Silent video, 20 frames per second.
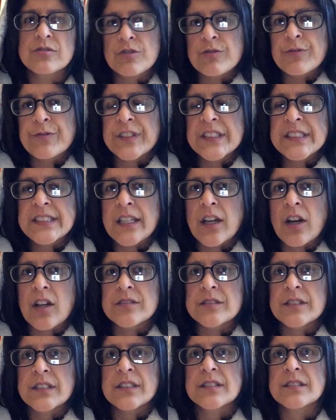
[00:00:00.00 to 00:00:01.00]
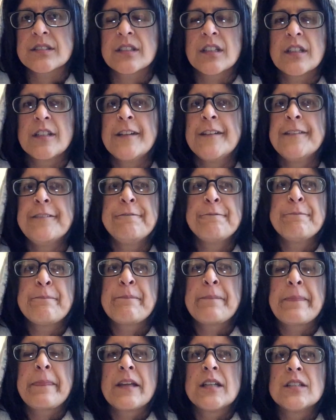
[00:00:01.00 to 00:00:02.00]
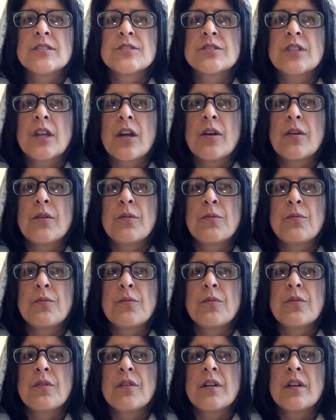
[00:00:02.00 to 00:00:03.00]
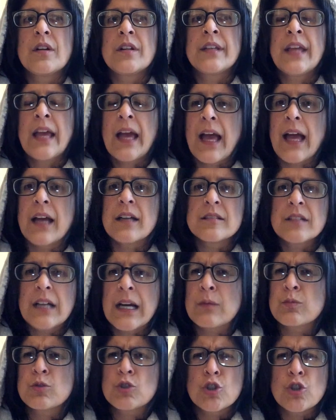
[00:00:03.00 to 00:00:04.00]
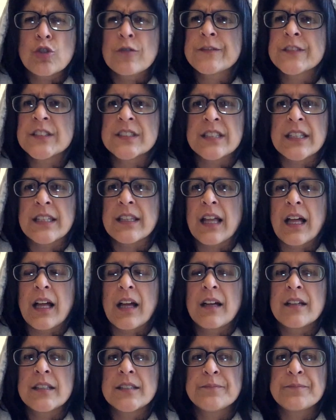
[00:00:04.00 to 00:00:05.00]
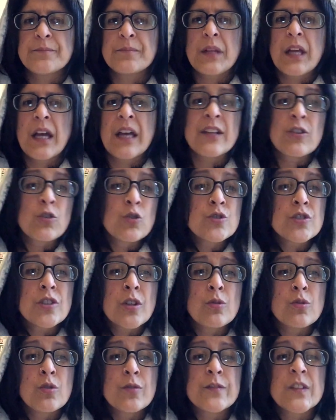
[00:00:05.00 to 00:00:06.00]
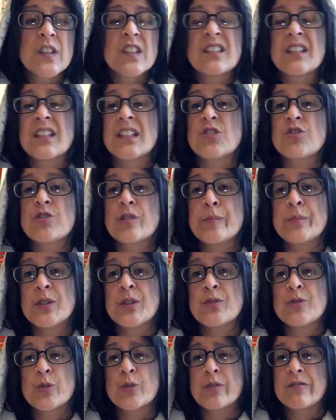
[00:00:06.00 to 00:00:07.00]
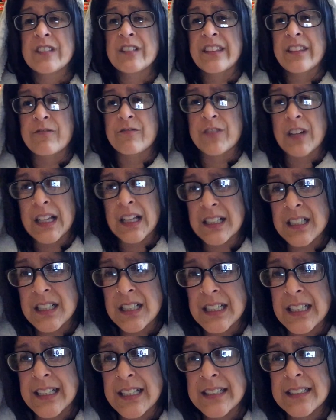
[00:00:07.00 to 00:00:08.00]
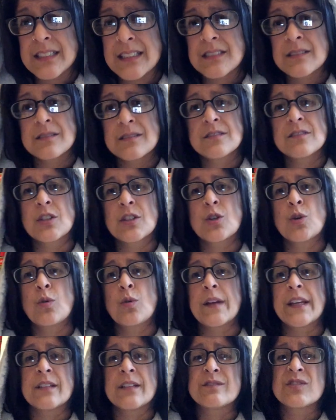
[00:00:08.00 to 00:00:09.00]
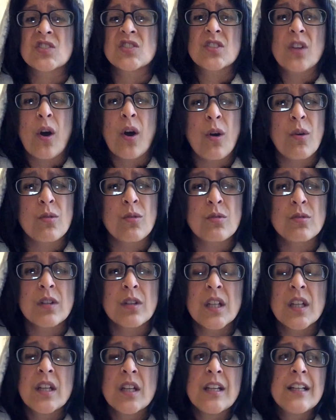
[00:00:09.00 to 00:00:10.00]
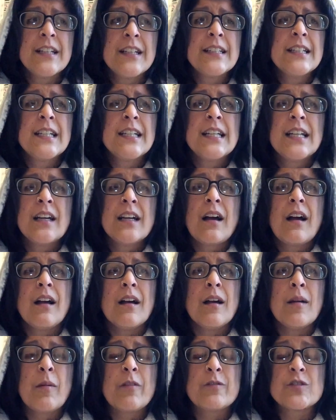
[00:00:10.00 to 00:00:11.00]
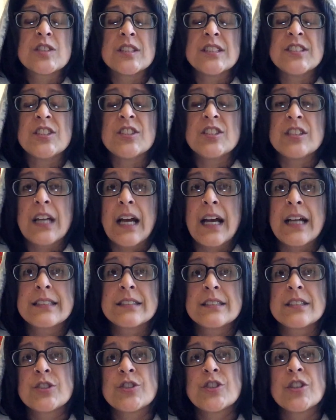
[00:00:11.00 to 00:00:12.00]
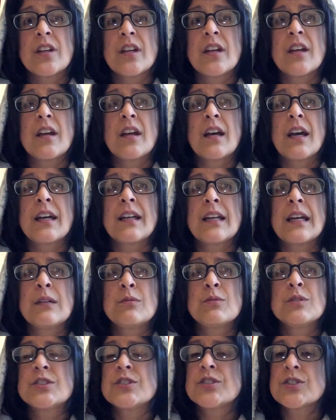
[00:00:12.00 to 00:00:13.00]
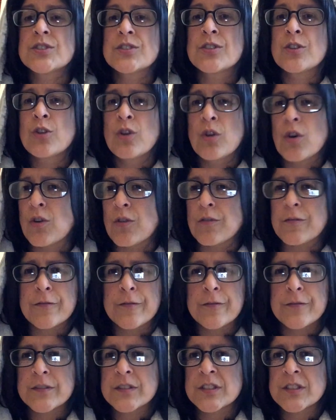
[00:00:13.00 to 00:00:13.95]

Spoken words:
graffiti artist. So yeah, I would love to see that. I'd also love to see a tribute to Aretha Franklin, the Queen of Soul. Obviously she died this year, and I would just love